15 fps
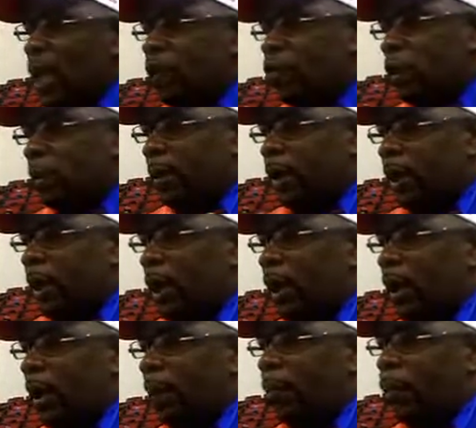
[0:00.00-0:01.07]
It's going to be
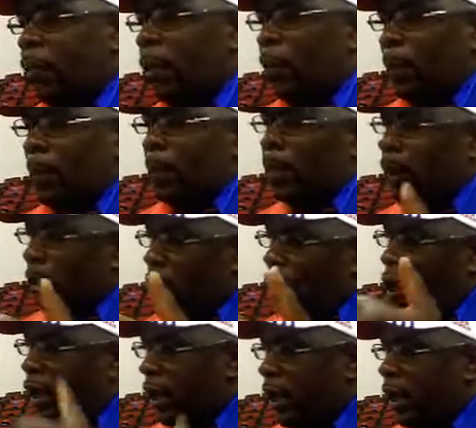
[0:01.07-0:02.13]
where people can
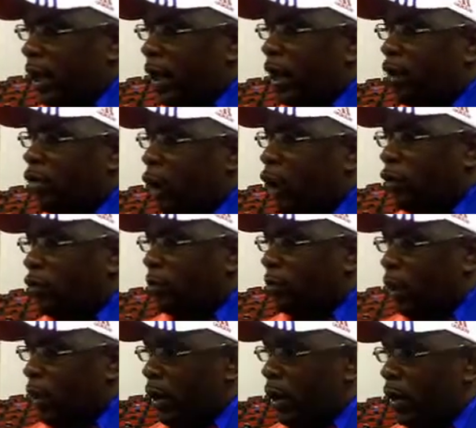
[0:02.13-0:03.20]
call in and talk to
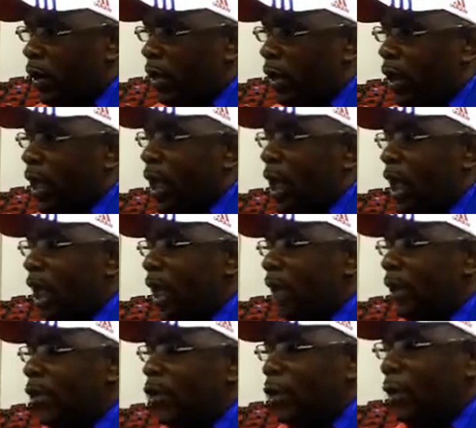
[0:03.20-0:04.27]
me on it.
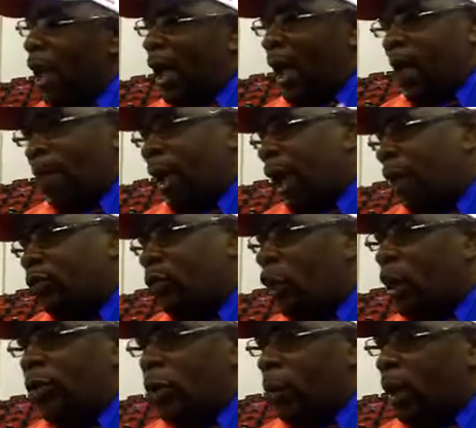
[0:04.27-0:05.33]
And, you know, I'm going to ask
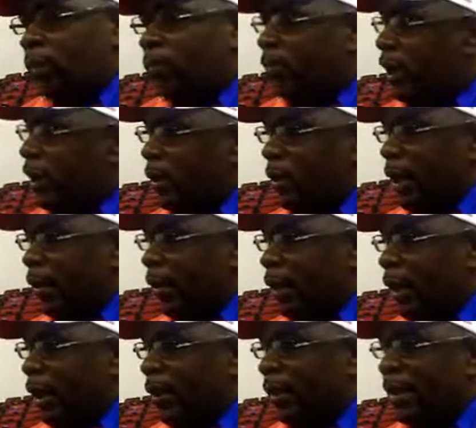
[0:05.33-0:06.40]
all the questions
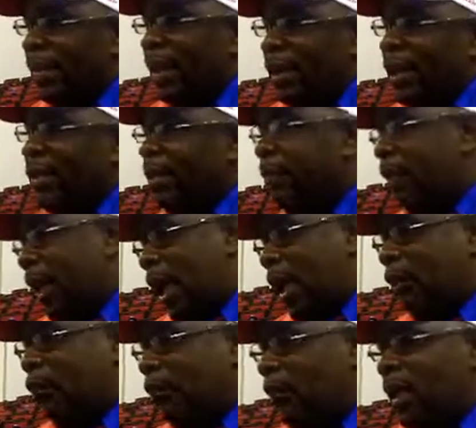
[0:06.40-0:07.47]
that need to be
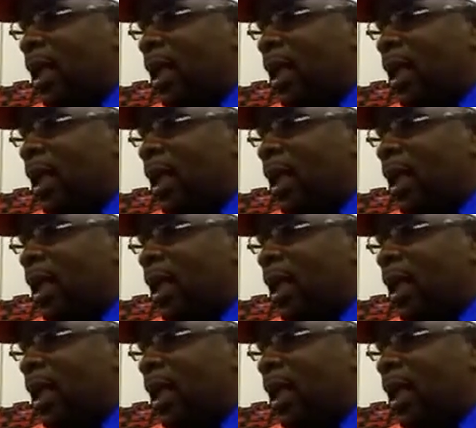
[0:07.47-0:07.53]
answered.